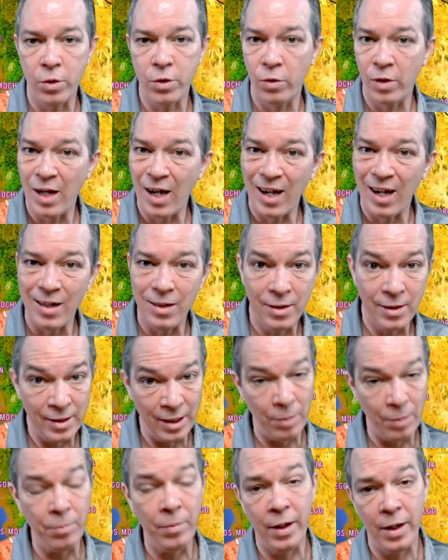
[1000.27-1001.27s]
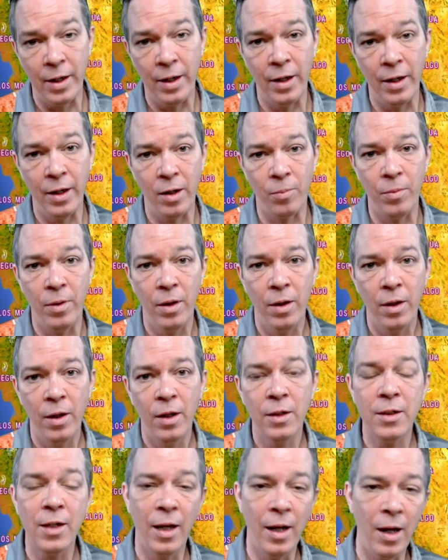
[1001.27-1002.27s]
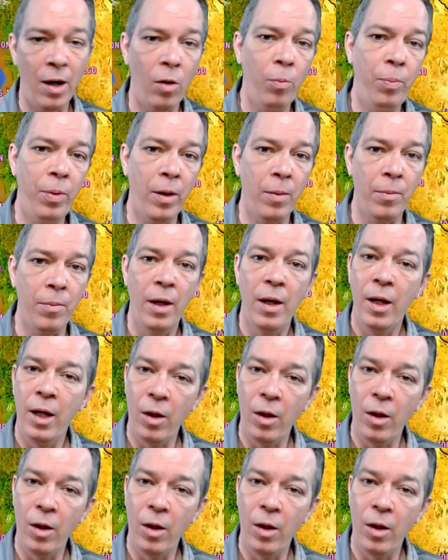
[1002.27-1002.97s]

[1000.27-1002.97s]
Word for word: So God sent me to him to help him.